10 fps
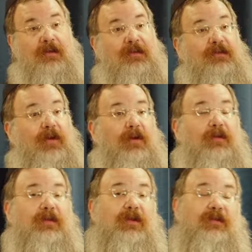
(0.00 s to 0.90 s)

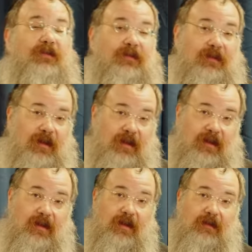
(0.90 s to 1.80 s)
So this
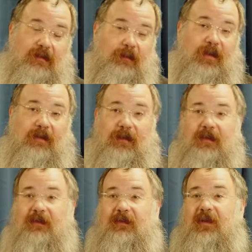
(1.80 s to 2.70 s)
uh,
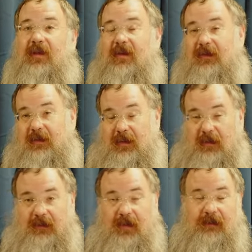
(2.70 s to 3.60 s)
Rabinowitz
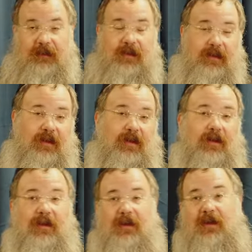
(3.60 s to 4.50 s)
goes over to the,
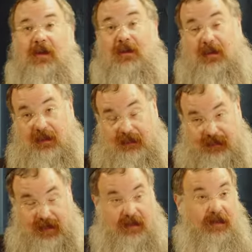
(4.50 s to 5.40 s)
to the
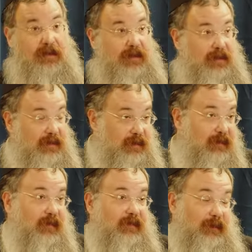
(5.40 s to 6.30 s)
fellow and he uh,
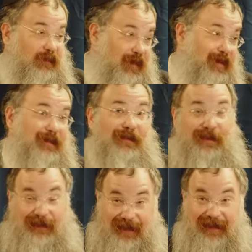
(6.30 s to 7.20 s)
says, I'm sorry, you
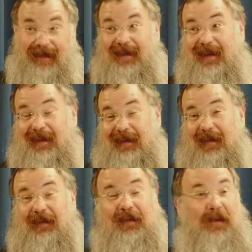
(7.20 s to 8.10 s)
know,
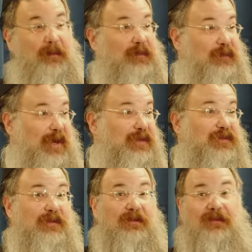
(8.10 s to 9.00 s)
I'm a
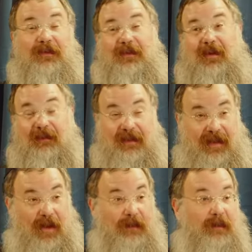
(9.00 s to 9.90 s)
stranger, so you don't have to
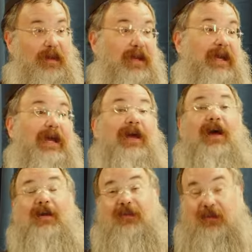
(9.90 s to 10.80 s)
tell me, but
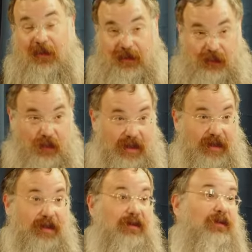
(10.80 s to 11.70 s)
I saw you went
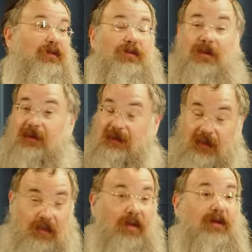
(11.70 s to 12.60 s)
in, you looked
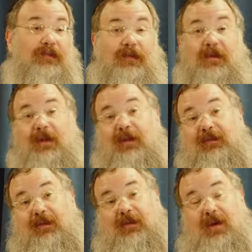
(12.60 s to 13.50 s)
awful, and I
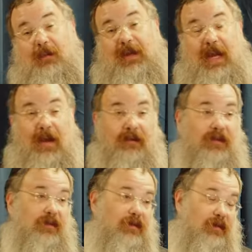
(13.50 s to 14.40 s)
see you coming out
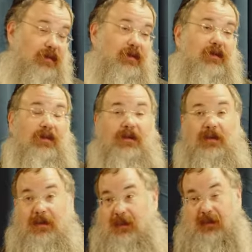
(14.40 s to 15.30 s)
and you look
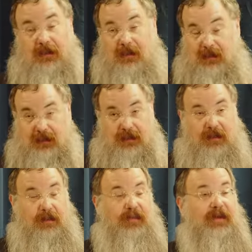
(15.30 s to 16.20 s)

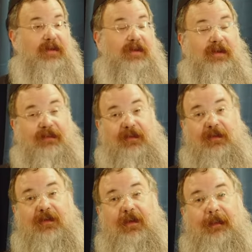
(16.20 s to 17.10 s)
completely
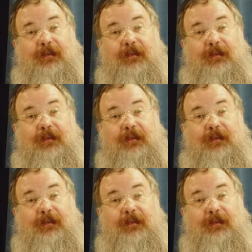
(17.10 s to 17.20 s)
different.